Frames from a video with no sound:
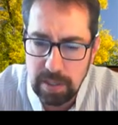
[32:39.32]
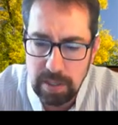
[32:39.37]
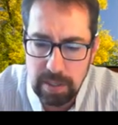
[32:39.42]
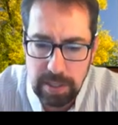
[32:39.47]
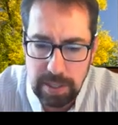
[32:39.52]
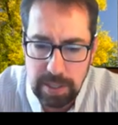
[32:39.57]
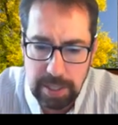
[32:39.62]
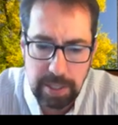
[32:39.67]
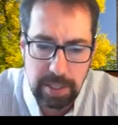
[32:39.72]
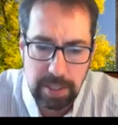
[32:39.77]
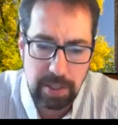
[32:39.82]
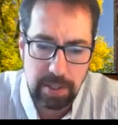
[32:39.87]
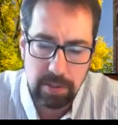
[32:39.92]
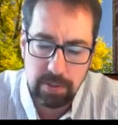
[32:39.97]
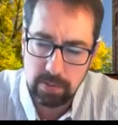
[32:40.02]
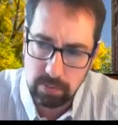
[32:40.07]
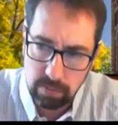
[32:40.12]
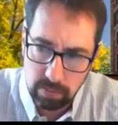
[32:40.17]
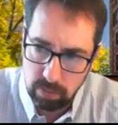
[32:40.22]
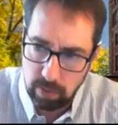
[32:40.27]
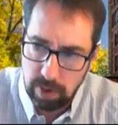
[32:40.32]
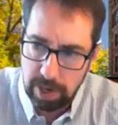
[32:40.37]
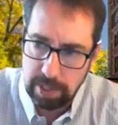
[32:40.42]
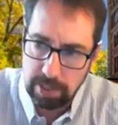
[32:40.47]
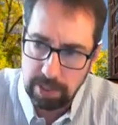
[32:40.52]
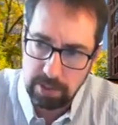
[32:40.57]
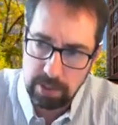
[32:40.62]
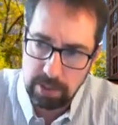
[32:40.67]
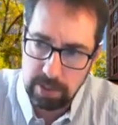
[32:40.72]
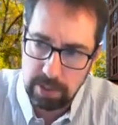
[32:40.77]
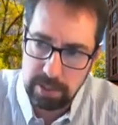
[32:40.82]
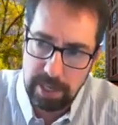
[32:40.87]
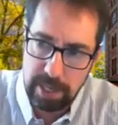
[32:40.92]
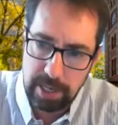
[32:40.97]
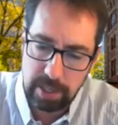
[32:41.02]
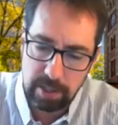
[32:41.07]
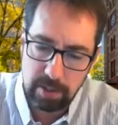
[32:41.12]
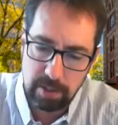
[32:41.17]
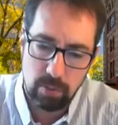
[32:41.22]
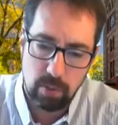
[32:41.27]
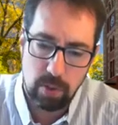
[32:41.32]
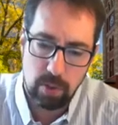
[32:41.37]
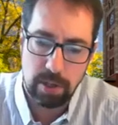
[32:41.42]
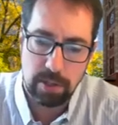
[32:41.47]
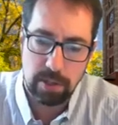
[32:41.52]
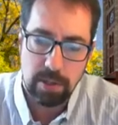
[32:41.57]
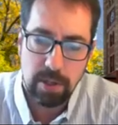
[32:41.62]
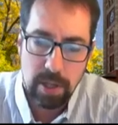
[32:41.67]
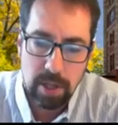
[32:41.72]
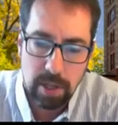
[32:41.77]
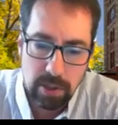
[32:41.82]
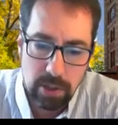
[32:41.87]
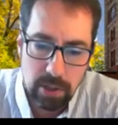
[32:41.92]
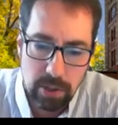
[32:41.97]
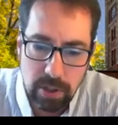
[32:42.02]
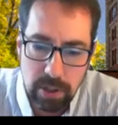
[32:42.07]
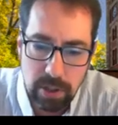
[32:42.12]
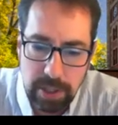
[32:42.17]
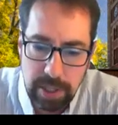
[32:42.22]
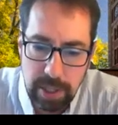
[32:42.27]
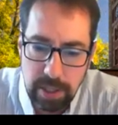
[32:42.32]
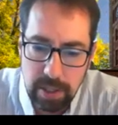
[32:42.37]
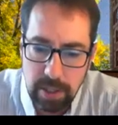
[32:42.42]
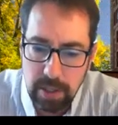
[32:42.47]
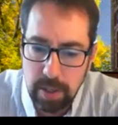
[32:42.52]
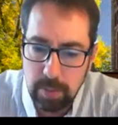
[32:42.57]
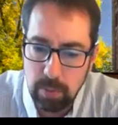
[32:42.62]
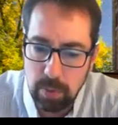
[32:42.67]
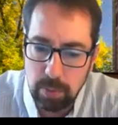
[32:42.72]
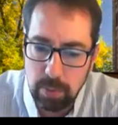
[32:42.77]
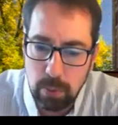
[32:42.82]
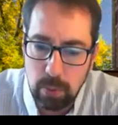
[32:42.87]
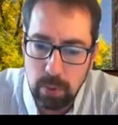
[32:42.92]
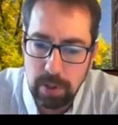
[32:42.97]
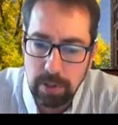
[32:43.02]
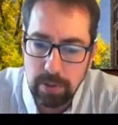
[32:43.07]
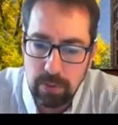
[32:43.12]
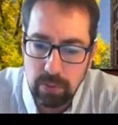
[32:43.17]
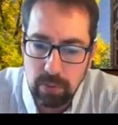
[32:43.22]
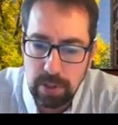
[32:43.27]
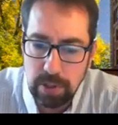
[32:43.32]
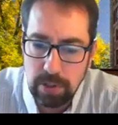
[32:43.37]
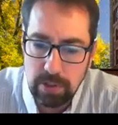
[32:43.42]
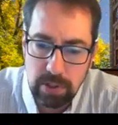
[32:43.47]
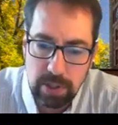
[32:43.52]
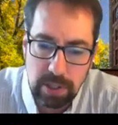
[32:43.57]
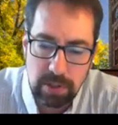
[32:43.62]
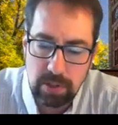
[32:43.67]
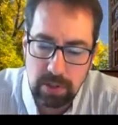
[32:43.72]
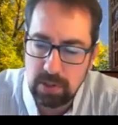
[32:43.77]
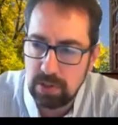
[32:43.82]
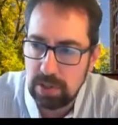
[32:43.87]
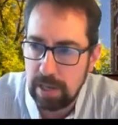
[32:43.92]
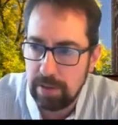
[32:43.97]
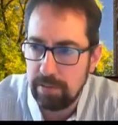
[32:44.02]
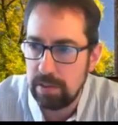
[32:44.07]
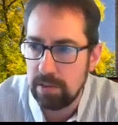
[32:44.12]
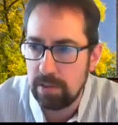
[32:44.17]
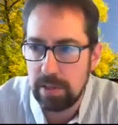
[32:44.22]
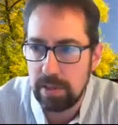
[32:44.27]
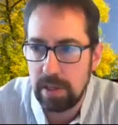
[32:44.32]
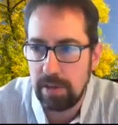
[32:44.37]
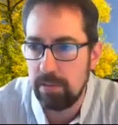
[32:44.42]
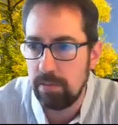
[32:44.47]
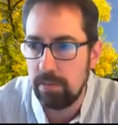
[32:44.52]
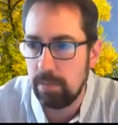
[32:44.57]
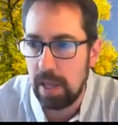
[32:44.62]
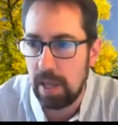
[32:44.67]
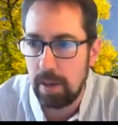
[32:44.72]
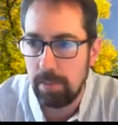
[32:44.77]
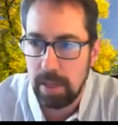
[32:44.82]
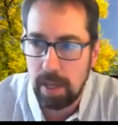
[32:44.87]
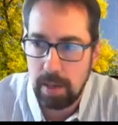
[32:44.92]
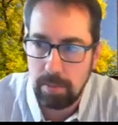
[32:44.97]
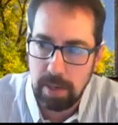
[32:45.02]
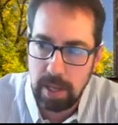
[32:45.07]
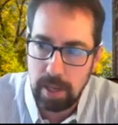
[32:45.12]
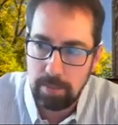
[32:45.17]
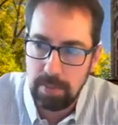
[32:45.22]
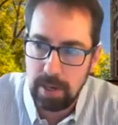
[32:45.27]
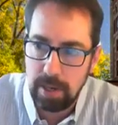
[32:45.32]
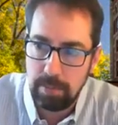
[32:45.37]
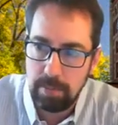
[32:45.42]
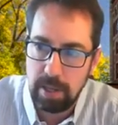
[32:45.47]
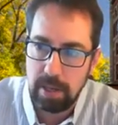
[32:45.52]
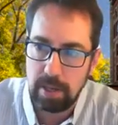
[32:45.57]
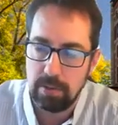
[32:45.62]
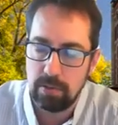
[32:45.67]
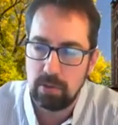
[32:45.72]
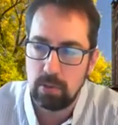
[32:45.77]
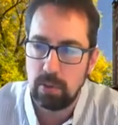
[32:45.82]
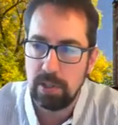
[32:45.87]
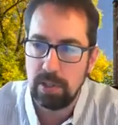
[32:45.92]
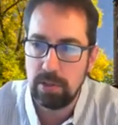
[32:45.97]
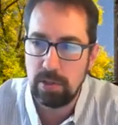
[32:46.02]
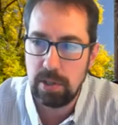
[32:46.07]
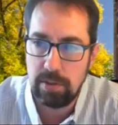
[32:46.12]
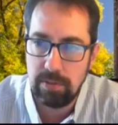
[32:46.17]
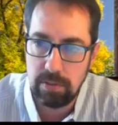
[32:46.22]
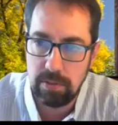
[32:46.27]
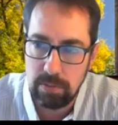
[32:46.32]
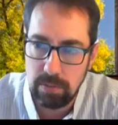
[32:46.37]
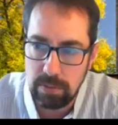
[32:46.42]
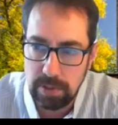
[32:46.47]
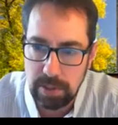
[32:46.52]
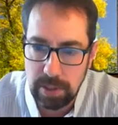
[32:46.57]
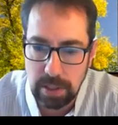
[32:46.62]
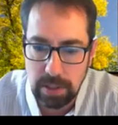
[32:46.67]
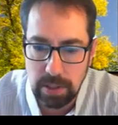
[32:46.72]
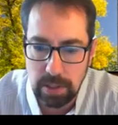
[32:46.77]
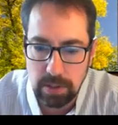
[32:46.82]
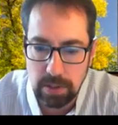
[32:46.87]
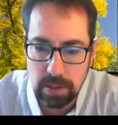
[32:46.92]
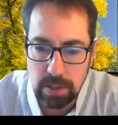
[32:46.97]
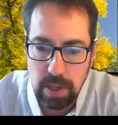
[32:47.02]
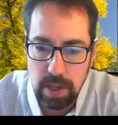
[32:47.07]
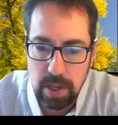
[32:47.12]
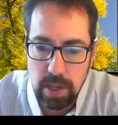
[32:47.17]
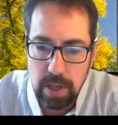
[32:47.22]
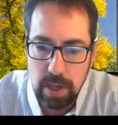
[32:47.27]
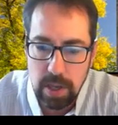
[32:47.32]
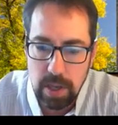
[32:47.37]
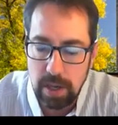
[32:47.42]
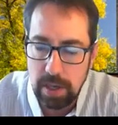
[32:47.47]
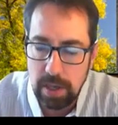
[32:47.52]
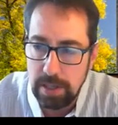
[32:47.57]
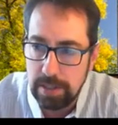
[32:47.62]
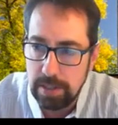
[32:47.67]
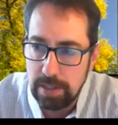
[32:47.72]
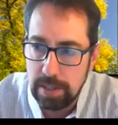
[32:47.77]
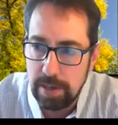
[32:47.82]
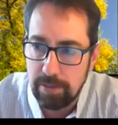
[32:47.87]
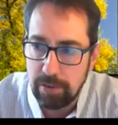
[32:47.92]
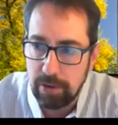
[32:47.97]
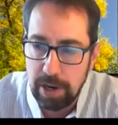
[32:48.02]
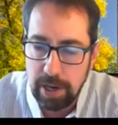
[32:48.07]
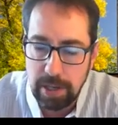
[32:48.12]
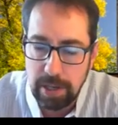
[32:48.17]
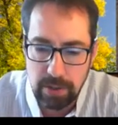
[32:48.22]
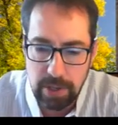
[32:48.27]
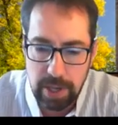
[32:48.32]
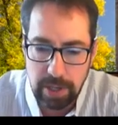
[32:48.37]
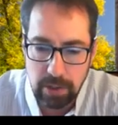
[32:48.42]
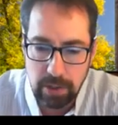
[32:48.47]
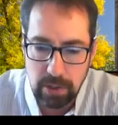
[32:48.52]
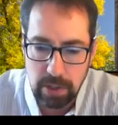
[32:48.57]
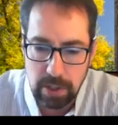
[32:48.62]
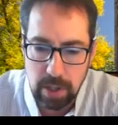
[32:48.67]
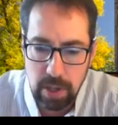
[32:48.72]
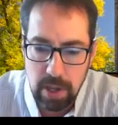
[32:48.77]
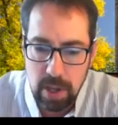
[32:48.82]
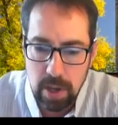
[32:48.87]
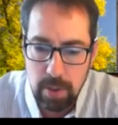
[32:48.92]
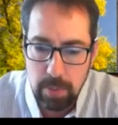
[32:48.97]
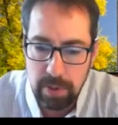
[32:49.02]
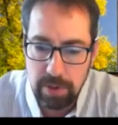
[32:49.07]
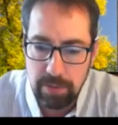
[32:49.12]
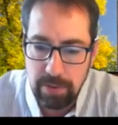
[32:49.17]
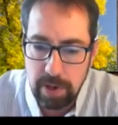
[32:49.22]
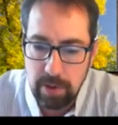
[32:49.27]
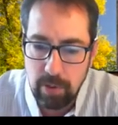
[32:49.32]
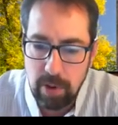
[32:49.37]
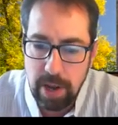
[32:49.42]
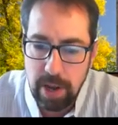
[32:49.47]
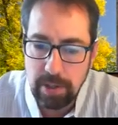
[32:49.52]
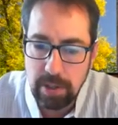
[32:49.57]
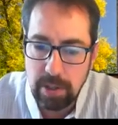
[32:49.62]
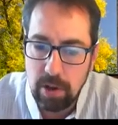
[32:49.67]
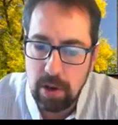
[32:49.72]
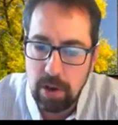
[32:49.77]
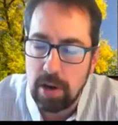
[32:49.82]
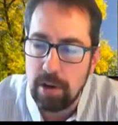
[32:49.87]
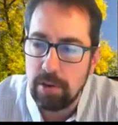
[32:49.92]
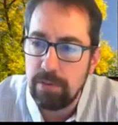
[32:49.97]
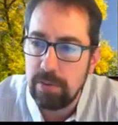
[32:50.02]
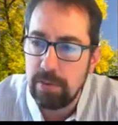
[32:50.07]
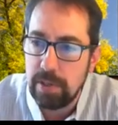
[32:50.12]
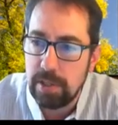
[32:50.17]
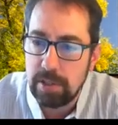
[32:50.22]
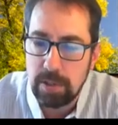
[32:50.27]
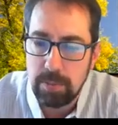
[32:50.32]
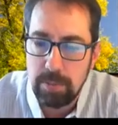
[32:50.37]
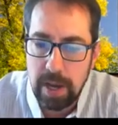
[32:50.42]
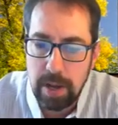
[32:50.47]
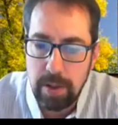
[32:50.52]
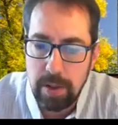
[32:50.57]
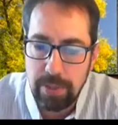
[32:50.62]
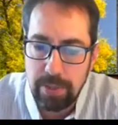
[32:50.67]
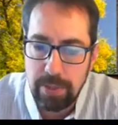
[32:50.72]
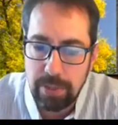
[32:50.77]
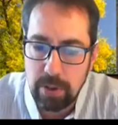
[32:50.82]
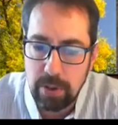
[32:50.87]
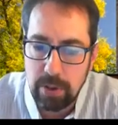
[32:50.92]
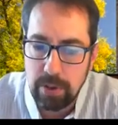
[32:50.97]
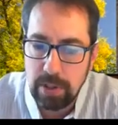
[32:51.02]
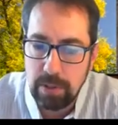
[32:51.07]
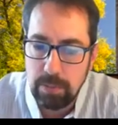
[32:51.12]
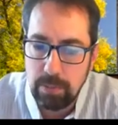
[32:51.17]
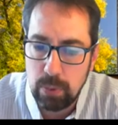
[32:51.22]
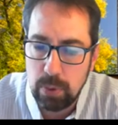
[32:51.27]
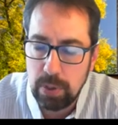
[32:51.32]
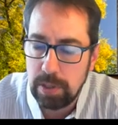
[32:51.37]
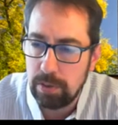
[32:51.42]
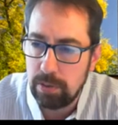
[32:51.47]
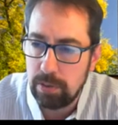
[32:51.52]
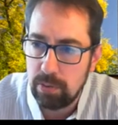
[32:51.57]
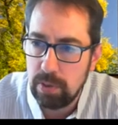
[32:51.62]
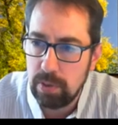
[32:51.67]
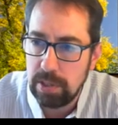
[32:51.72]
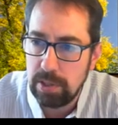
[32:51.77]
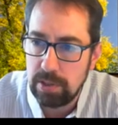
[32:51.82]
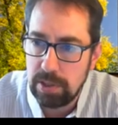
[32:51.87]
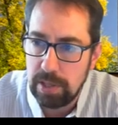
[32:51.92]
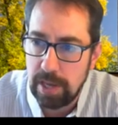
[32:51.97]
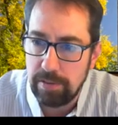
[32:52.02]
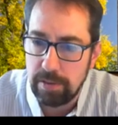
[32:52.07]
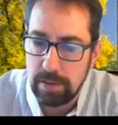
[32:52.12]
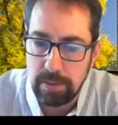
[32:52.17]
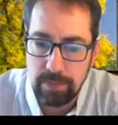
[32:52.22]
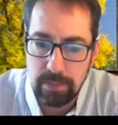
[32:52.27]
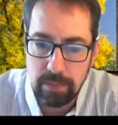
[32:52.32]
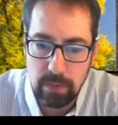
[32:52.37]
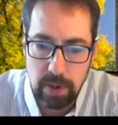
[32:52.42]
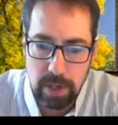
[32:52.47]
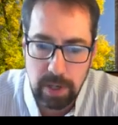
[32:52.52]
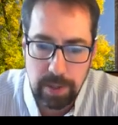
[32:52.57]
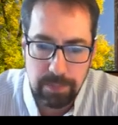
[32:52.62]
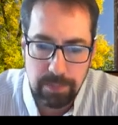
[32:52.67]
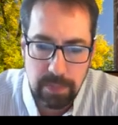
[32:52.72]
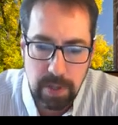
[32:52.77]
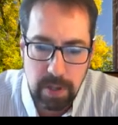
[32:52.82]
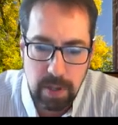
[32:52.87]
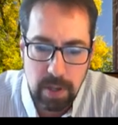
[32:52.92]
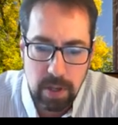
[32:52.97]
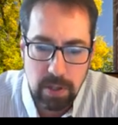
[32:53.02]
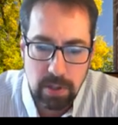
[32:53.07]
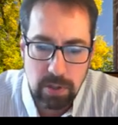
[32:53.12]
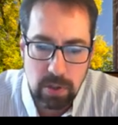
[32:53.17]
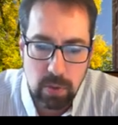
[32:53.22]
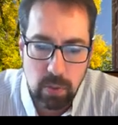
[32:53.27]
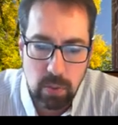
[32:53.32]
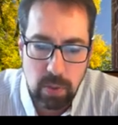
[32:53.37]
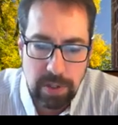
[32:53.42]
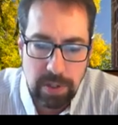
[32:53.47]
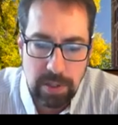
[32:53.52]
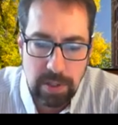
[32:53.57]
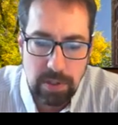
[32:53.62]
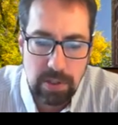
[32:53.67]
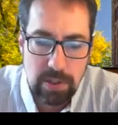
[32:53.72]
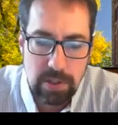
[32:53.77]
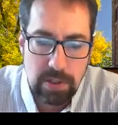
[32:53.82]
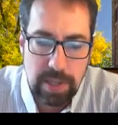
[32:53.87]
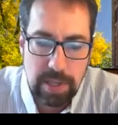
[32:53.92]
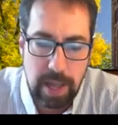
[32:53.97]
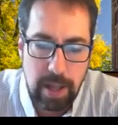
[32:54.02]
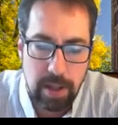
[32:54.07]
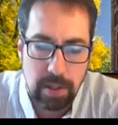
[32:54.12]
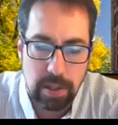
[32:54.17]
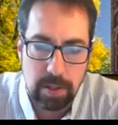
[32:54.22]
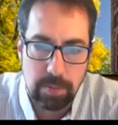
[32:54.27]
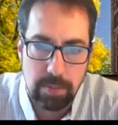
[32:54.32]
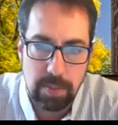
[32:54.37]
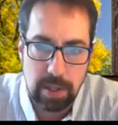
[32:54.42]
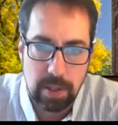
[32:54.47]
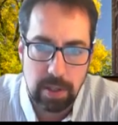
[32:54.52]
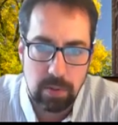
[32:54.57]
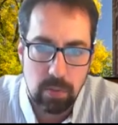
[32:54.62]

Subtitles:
e raised to the -1, you're going to get a number 0.3677, blah, blah, blah, blah, blah, 27 digits. It never ends, actually. But if I round it off, it's about 30.37, right? So what this is telling me,